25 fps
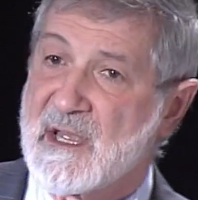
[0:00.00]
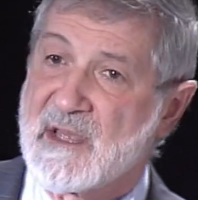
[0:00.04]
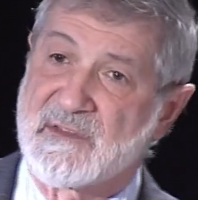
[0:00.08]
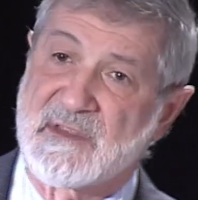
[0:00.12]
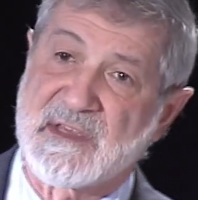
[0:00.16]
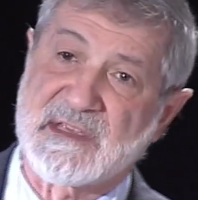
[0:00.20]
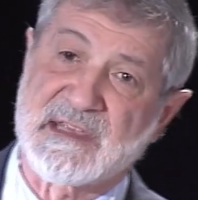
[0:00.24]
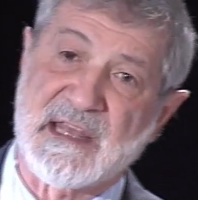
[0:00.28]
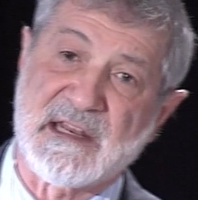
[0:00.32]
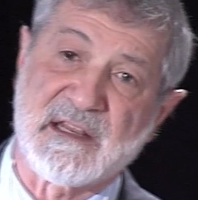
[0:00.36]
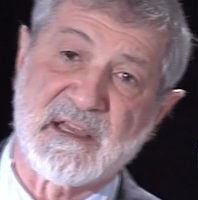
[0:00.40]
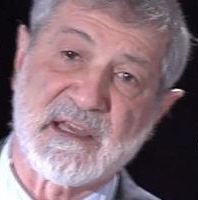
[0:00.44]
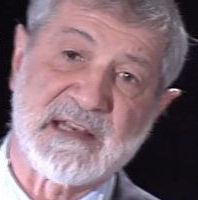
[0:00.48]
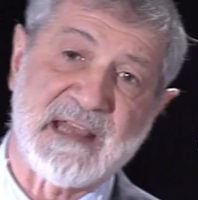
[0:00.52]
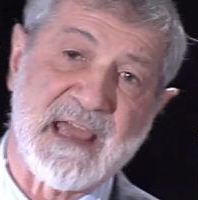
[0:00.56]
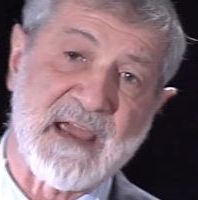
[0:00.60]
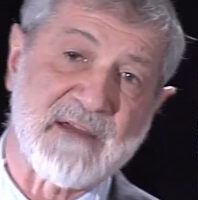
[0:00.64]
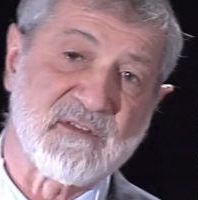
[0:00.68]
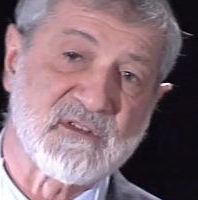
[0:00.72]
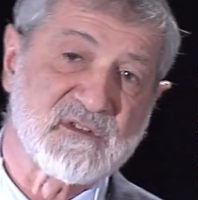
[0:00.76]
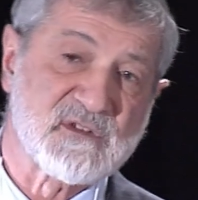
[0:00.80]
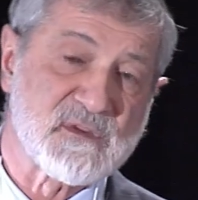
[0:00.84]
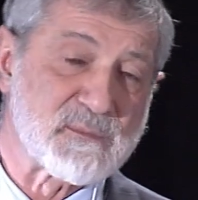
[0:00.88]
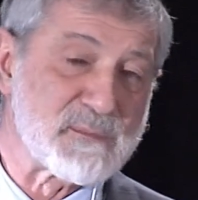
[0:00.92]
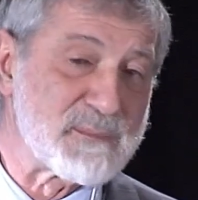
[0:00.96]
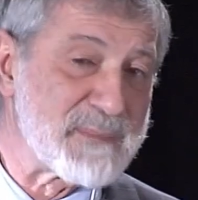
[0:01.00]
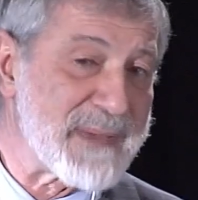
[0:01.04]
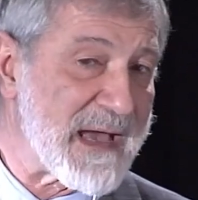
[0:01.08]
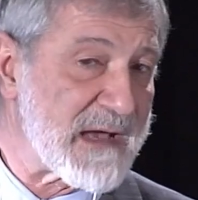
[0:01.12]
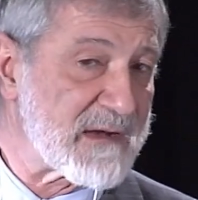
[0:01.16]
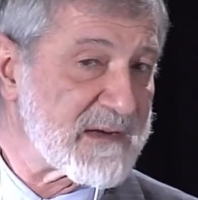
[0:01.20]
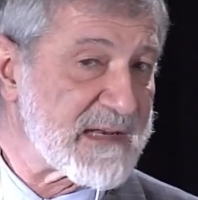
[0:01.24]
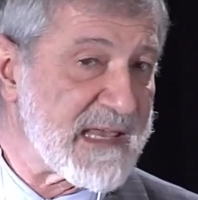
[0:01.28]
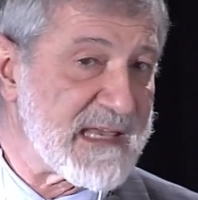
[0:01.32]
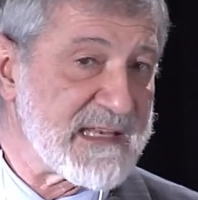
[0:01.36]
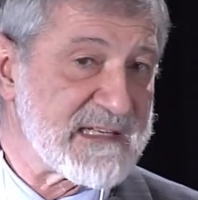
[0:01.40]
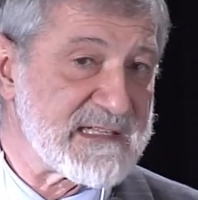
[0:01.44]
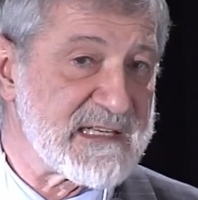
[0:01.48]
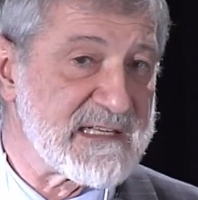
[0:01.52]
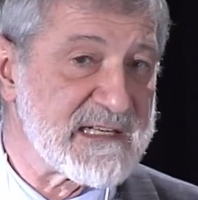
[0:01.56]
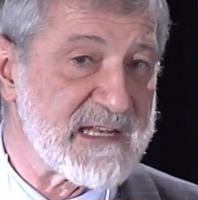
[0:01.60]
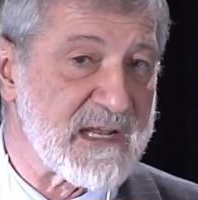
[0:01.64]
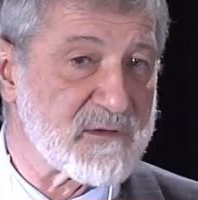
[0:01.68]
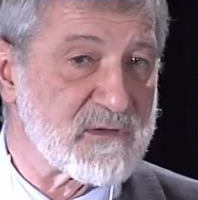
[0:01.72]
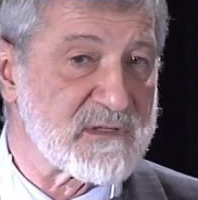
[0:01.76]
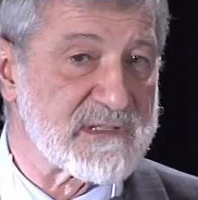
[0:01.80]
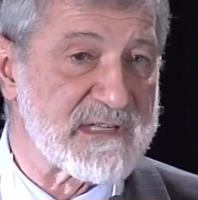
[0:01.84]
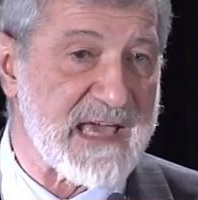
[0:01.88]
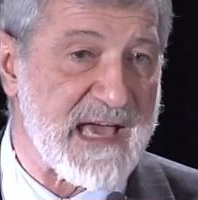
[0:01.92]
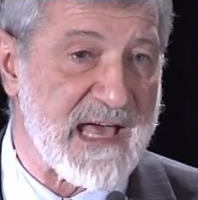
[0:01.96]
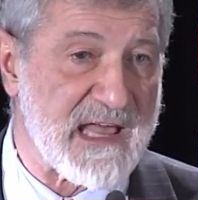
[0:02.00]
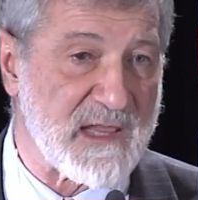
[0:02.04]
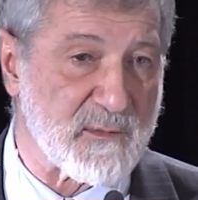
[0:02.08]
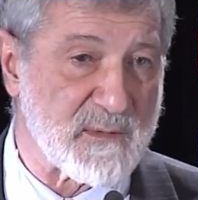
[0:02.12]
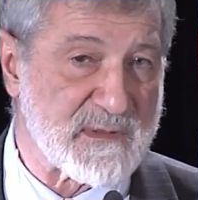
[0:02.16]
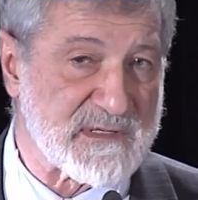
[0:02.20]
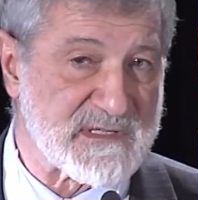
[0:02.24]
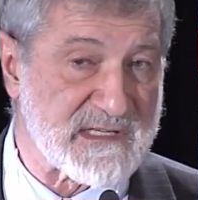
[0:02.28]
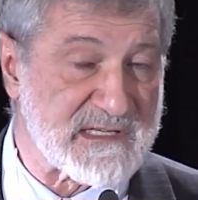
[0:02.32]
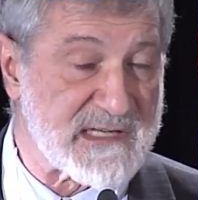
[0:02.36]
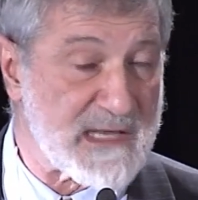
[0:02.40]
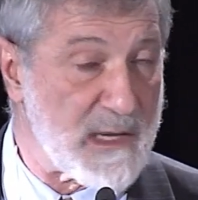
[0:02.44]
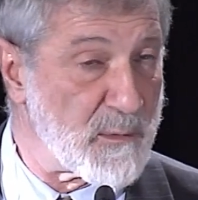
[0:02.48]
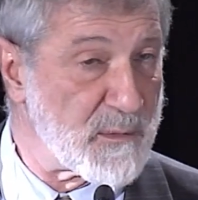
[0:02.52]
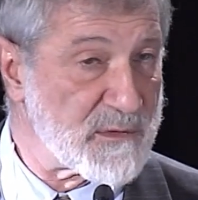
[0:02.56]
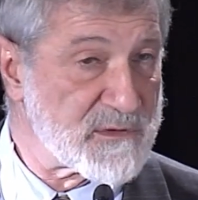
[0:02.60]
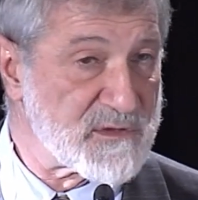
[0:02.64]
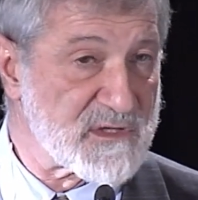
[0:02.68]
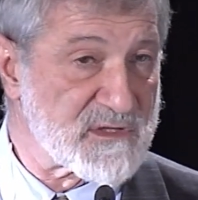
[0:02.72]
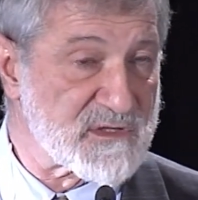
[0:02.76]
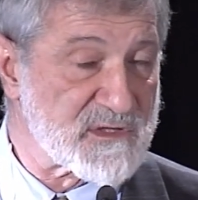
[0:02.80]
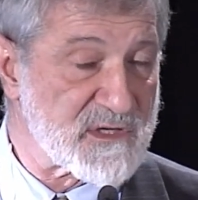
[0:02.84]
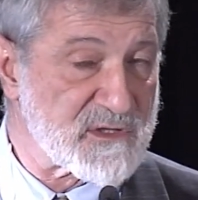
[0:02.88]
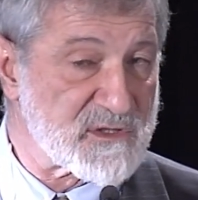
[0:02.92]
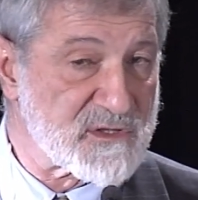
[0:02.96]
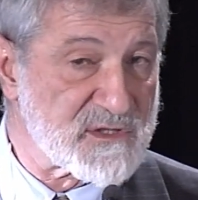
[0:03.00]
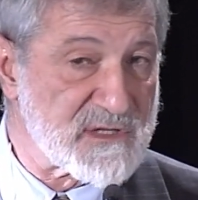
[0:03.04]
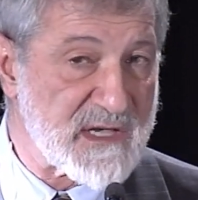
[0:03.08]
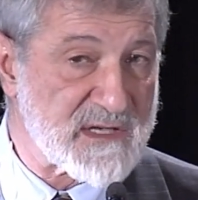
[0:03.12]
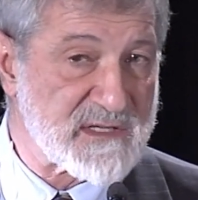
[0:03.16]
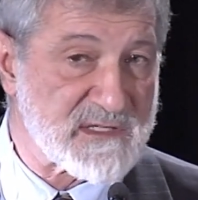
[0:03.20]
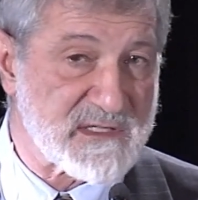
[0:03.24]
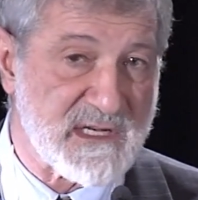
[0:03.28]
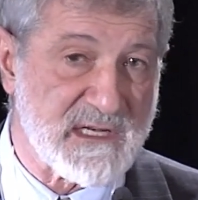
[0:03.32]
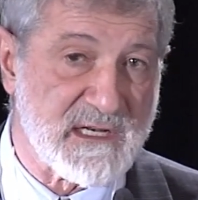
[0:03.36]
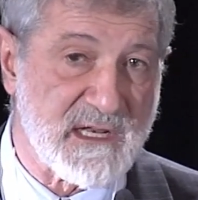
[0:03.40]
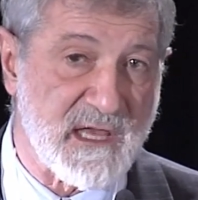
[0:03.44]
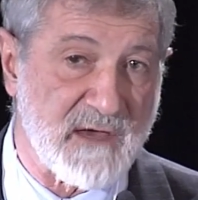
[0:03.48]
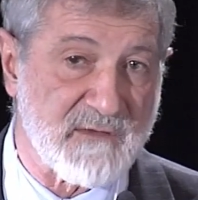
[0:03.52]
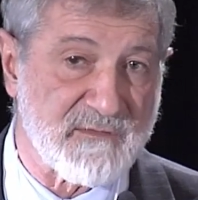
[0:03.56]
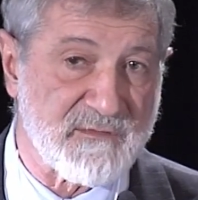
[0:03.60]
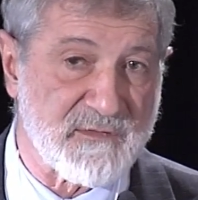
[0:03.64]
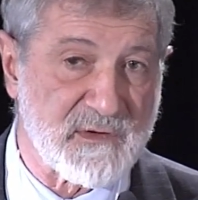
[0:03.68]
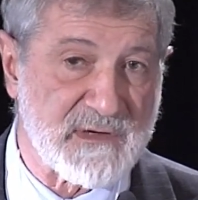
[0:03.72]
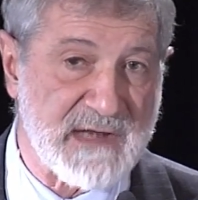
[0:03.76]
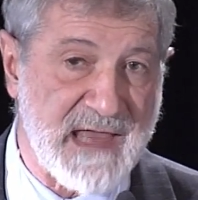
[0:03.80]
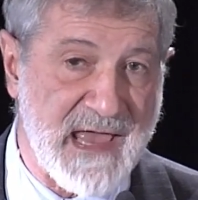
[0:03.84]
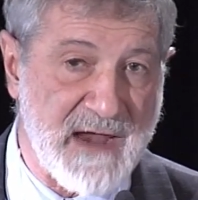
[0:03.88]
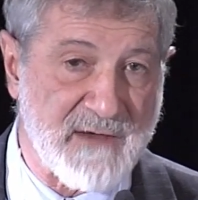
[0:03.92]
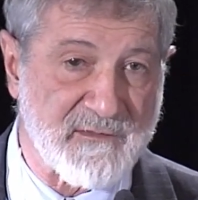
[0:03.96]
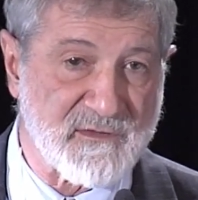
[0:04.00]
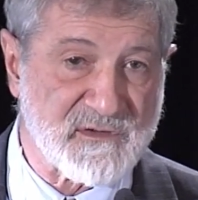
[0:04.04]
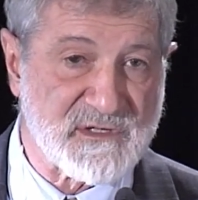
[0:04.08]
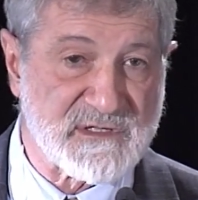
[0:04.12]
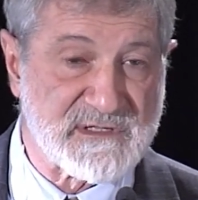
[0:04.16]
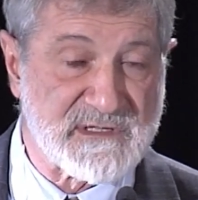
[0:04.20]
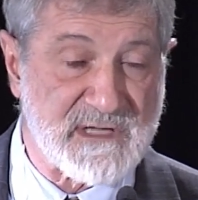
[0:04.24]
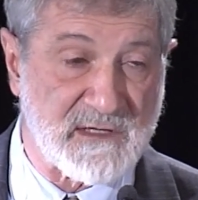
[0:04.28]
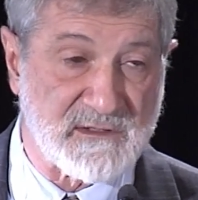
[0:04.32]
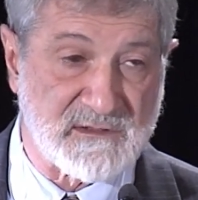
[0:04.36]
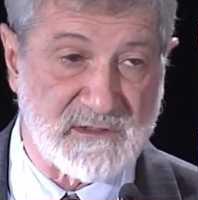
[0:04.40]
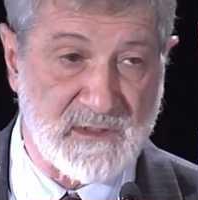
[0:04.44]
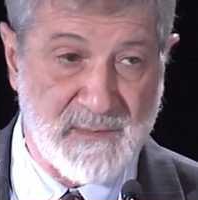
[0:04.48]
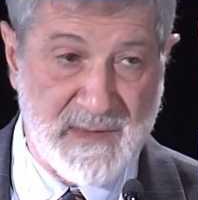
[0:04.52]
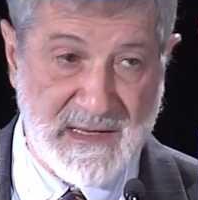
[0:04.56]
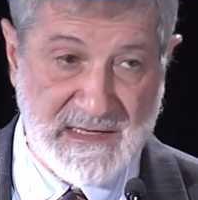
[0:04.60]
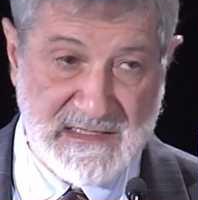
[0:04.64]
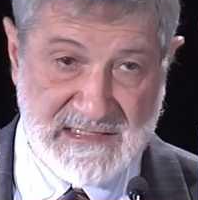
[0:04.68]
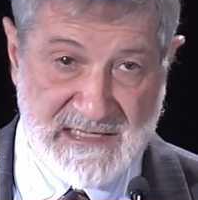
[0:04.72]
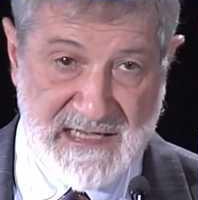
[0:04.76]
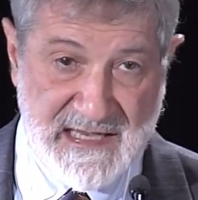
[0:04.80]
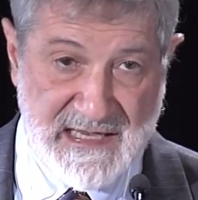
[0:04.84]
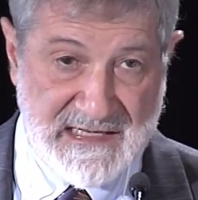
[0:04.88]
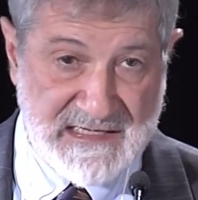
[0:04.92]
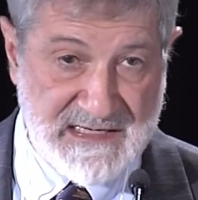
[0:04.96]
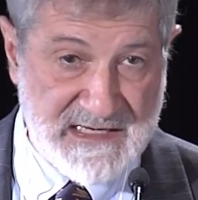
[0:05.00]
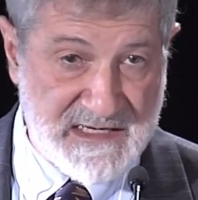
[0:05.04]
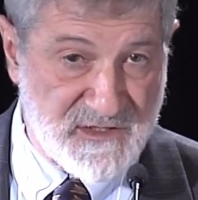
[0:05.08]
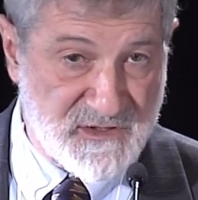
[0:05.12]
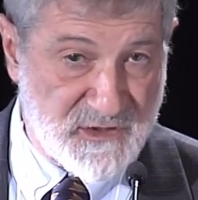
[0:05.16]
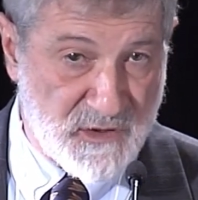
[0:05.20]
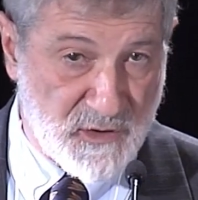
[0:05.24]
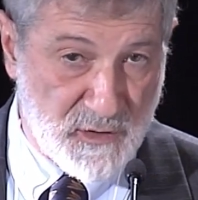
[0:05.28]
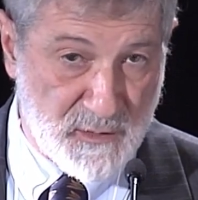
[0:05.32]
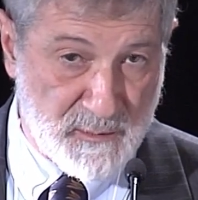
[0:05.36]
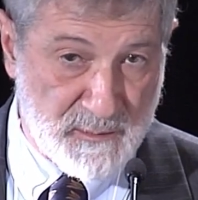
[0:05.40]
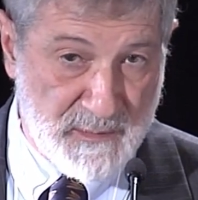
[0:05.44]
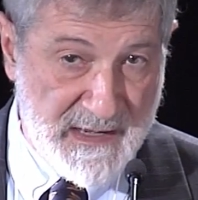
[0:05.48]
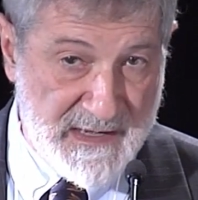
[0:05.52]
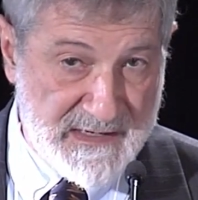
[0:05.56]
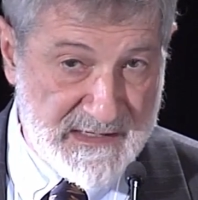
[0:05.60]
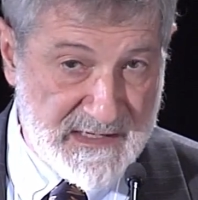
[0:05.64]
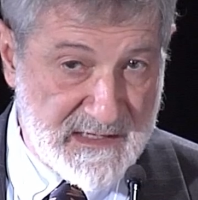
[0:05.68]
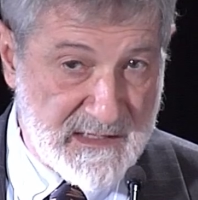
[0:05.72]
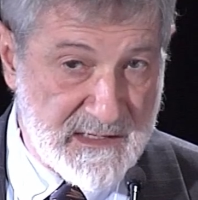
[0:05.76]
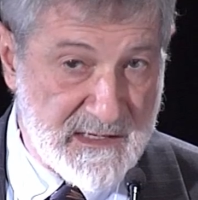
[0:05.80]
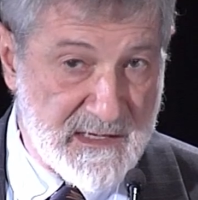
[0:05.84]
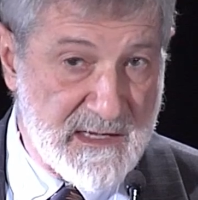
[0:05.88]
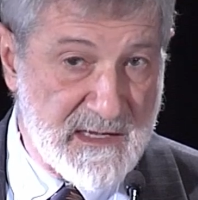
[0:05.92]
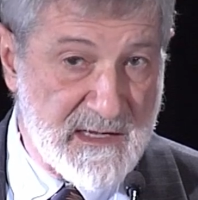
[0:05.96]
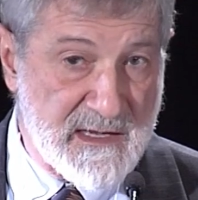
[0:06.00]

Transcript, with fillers: They're getting on average about 1,800 calories a day, which is just enough for an average adult to maintain his or her body